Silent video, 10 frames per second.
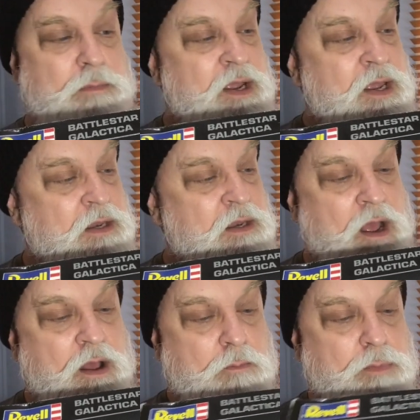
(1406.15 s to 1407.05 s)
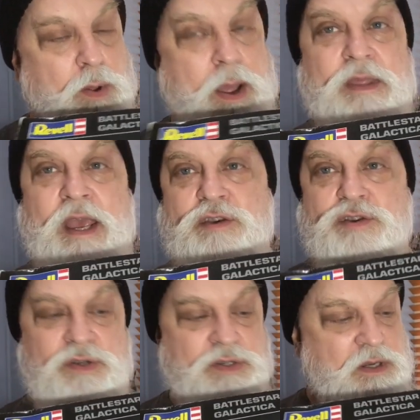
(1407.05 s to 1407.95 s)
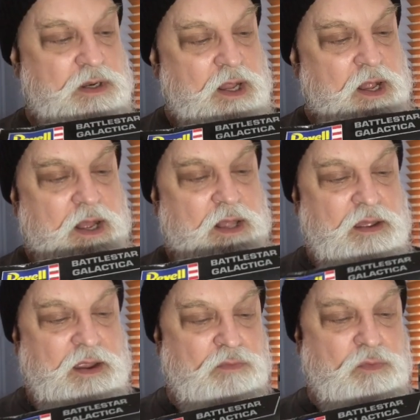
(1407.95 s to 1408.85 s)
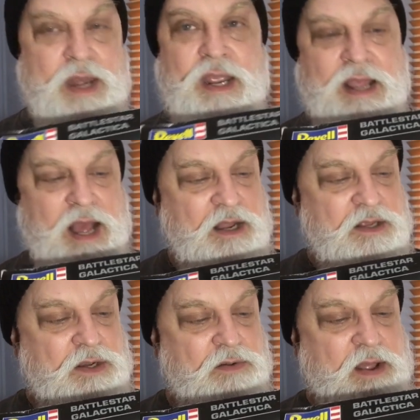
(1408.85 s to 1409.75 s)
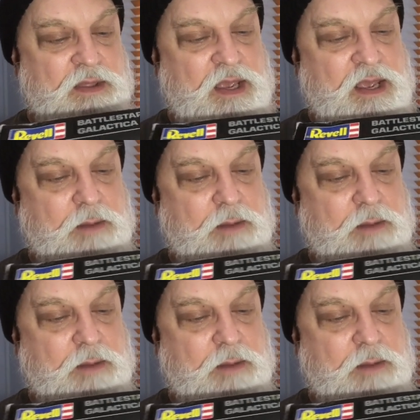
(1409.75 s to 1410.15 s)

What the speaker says: I can get blue out the engines and the reddy colours around the